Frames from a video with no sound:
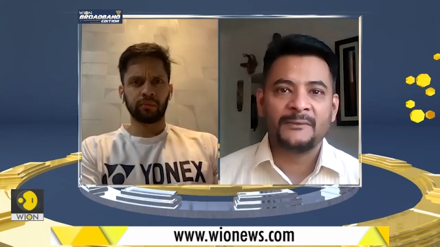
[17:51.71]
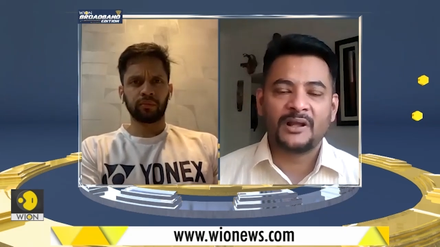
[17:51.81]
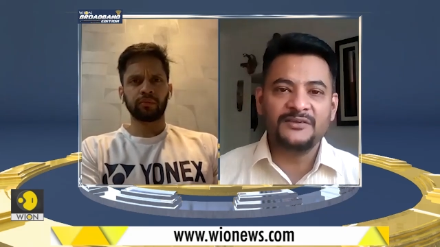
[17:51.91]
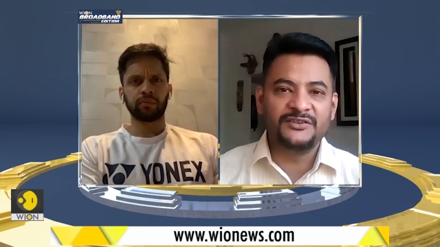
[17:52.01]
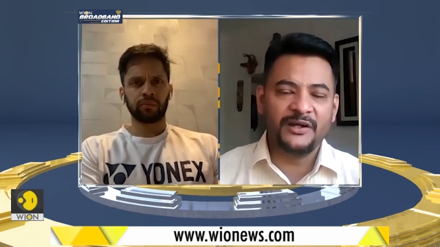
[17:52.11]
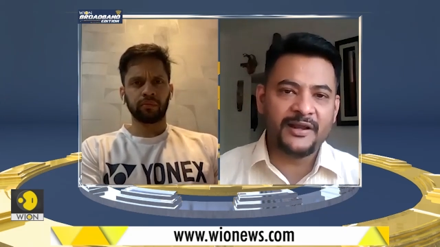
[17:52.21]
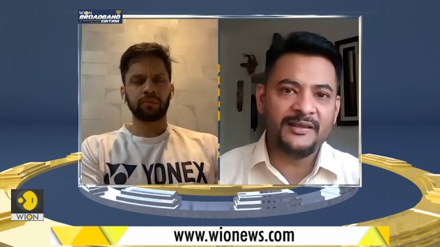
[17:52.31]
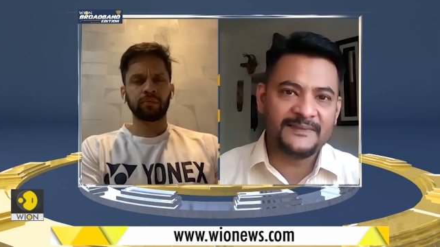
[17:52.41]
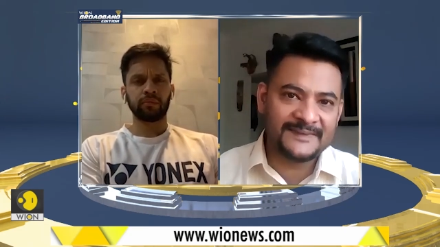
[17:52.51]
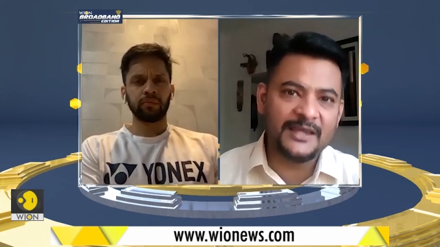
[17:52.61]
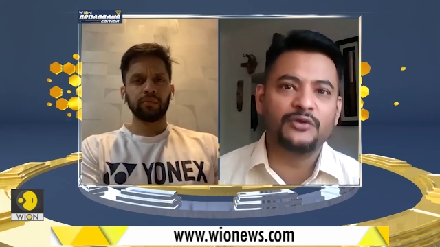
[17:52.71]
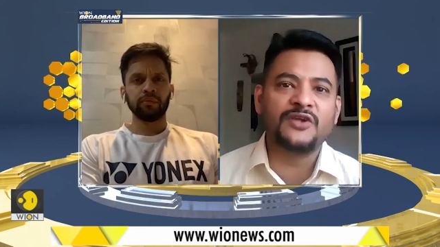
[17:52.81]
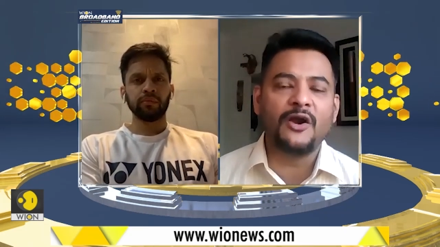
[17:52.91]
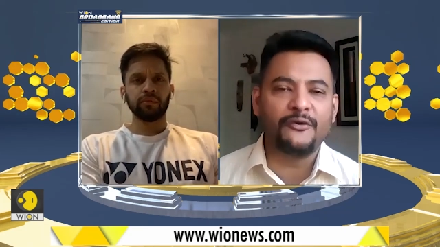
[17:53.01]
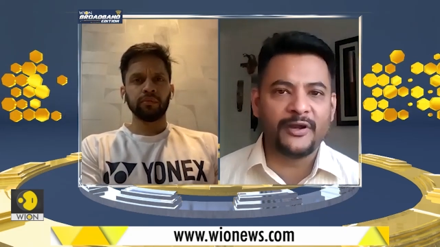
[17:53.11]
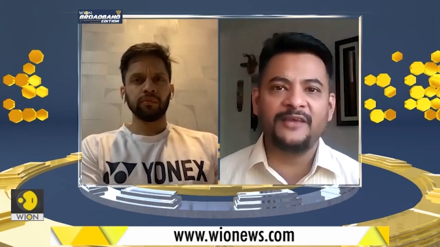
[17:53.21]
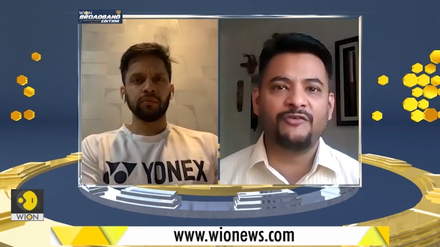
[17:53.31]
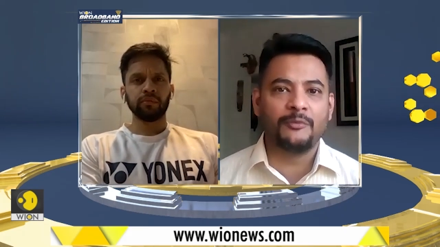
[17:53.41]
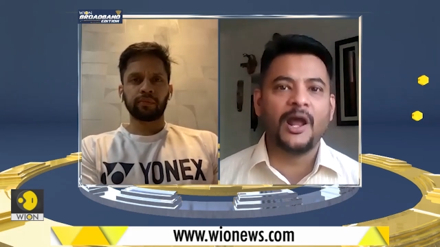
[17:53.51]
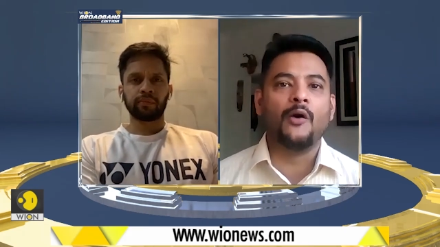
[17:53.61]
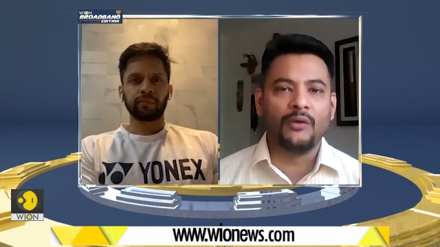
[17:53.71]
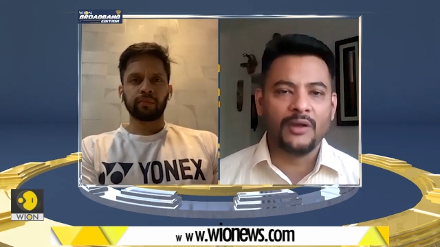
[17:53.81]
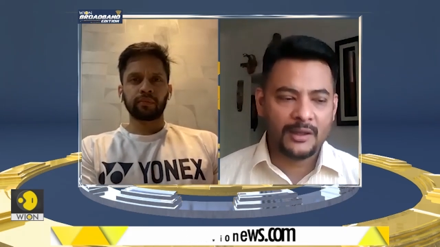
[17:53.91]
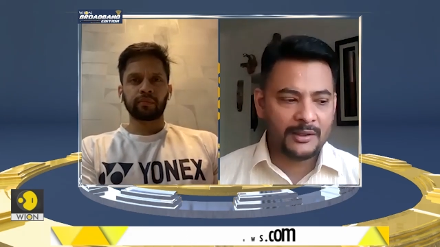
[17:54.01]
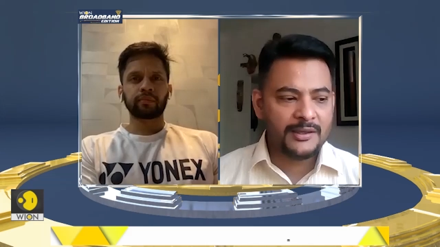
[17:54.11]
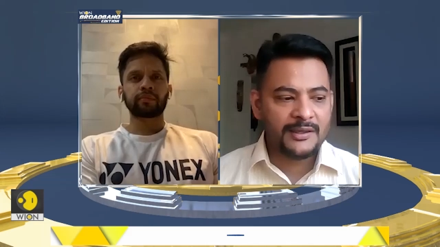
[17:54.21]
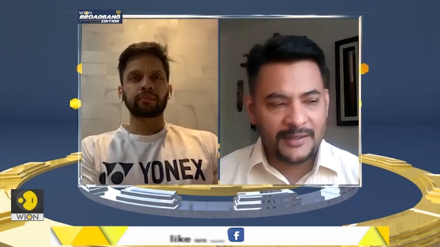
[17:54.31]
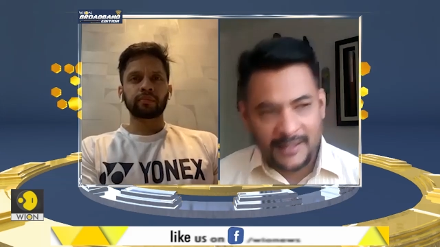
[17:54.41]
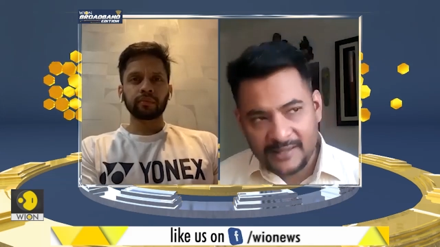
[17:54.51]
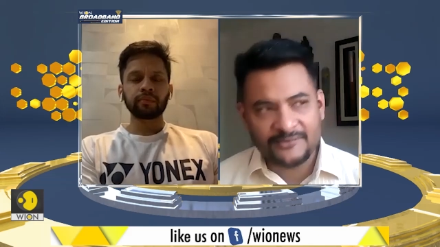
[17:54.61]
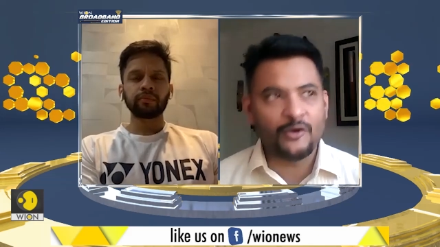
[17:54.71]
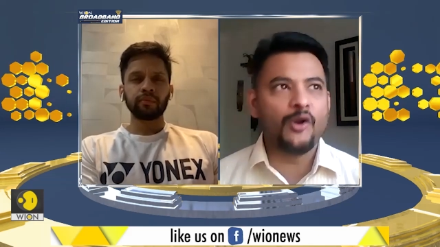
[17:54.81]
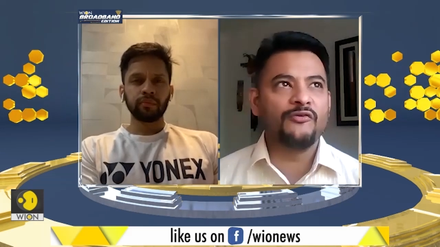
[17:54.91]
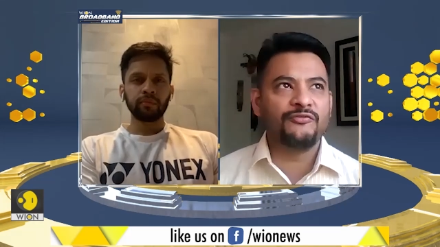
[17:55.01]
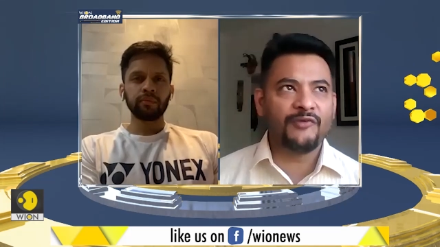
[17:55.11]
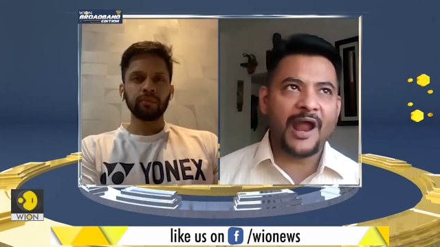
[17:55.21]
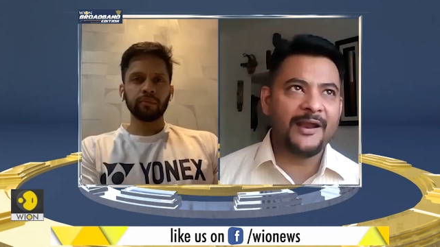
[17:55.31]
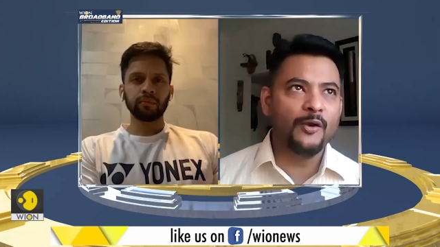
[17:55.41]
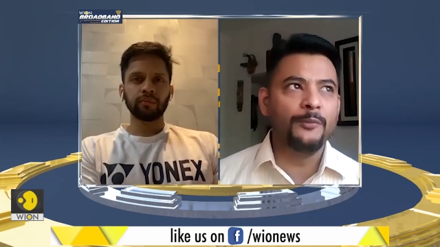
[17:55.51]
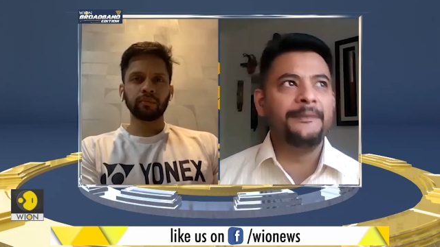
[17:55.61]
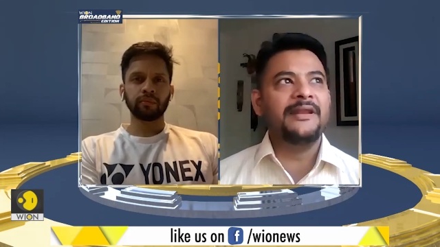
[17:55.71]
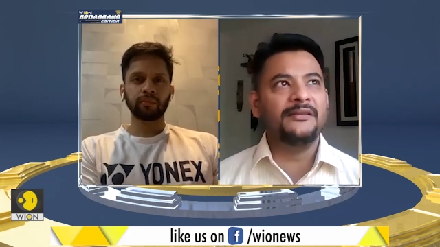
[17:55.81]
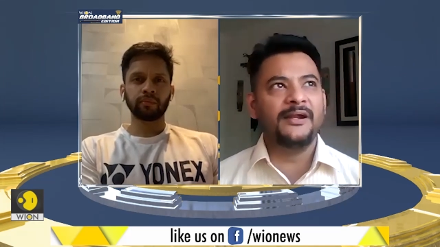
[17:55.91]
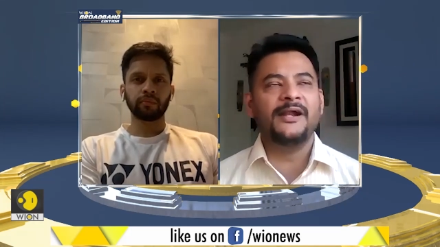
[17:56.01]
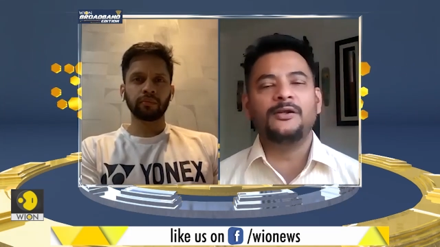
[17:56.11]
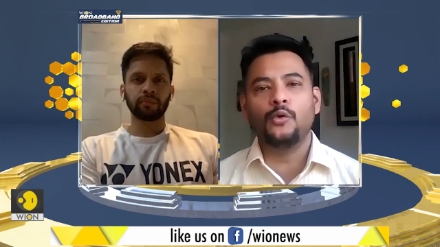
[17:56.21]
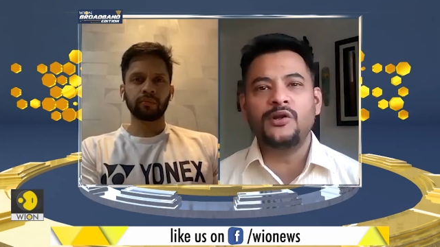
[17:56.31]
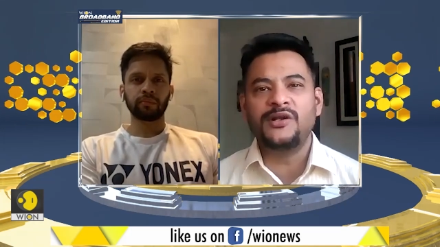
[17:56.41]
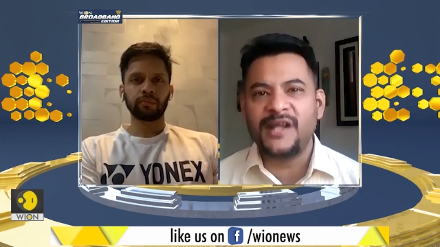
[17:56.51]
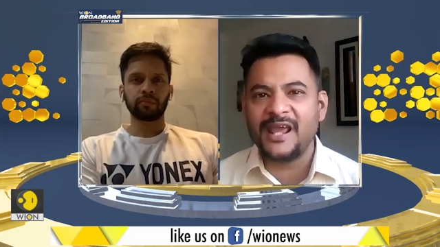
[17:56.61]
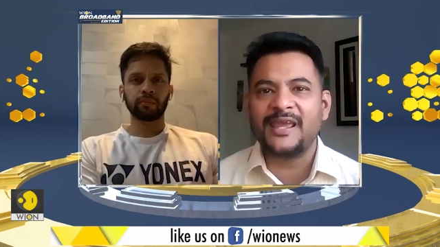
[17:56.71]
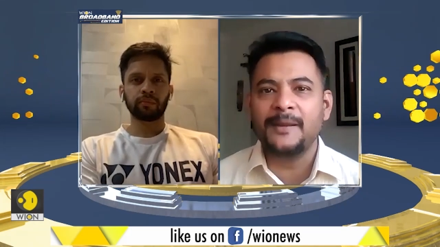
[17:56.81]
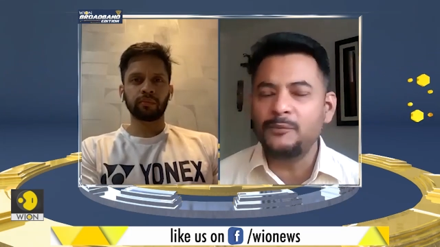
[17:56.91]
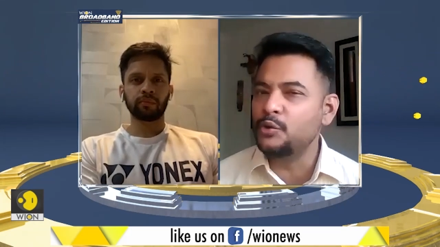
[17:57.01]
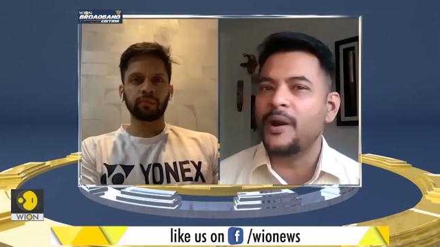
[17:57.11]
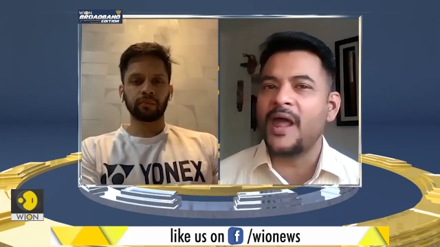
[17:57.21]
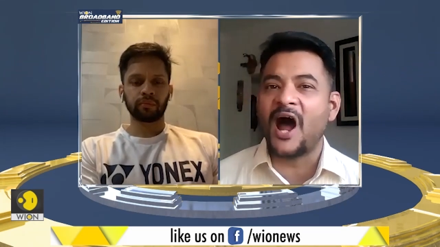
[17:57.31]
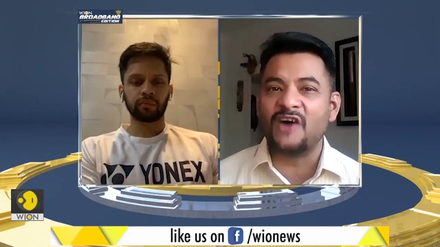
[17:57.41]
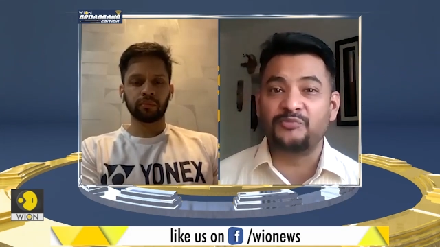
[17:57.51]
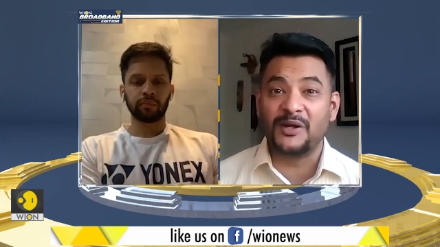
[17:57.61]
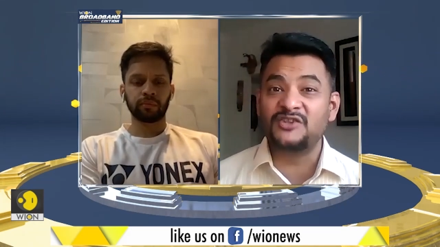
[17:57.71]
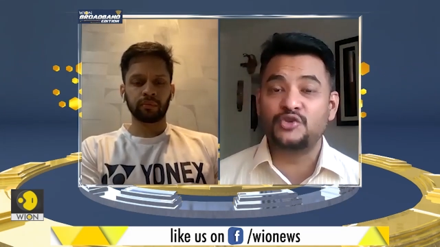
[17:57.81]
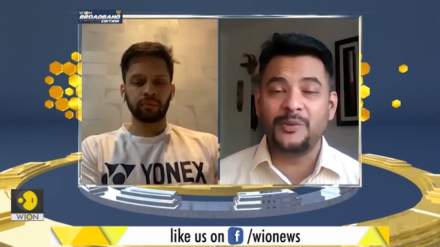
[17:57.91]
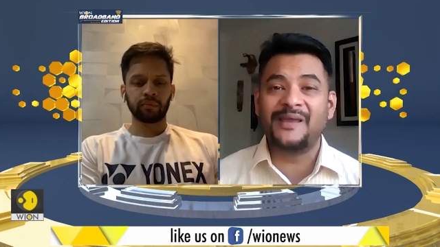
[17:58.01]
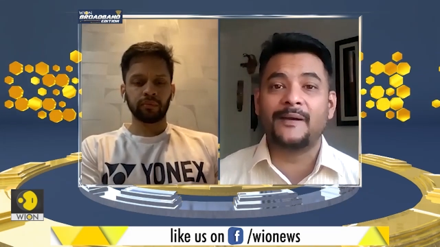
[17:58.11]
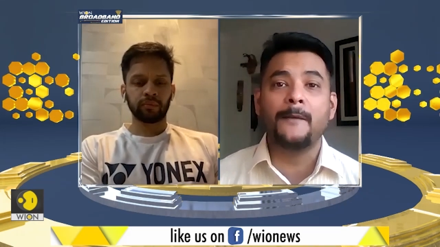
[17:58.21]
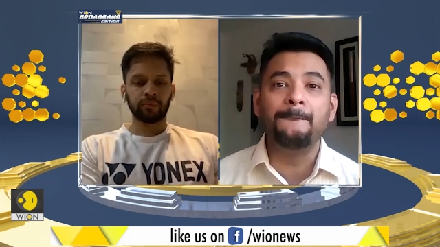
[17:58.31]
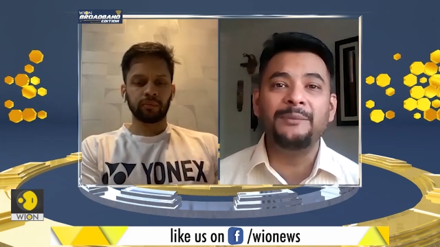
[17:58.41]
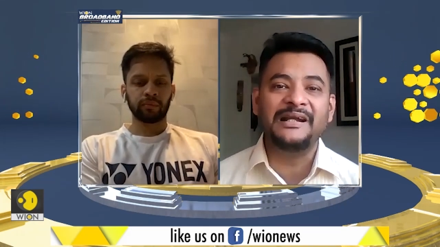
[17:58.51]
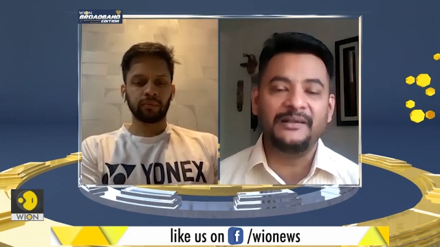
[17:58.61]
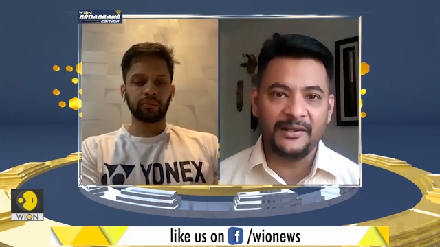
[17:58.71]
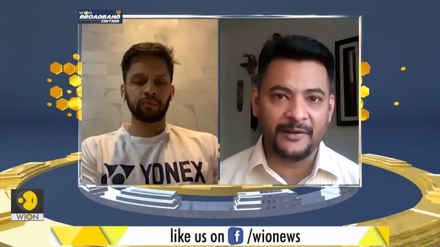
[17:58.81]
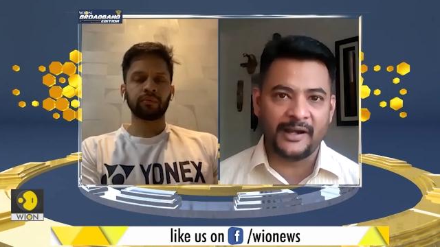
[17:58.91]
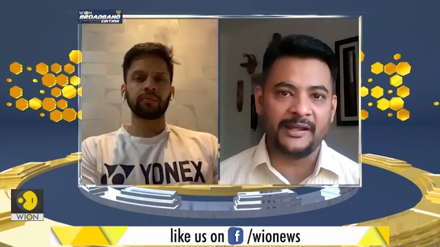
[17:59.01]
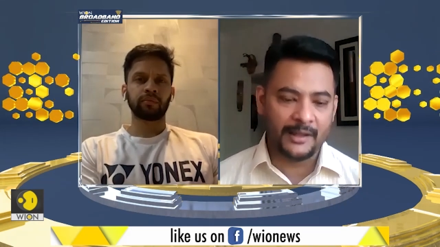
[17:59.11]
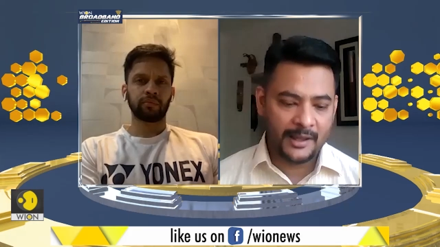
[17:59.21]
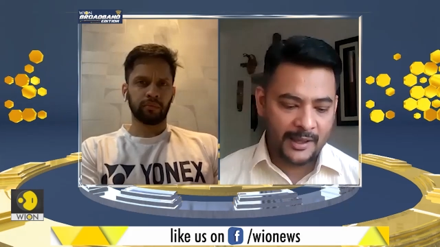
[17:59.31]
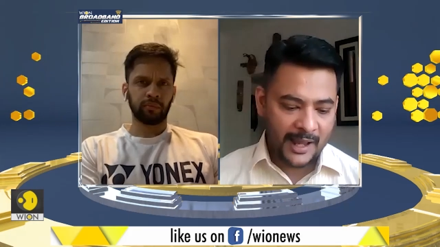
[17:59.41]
Speaker 1: Considering, say you start training from now, he sort of had an opinion that it could take him two and a half months to be completely ready.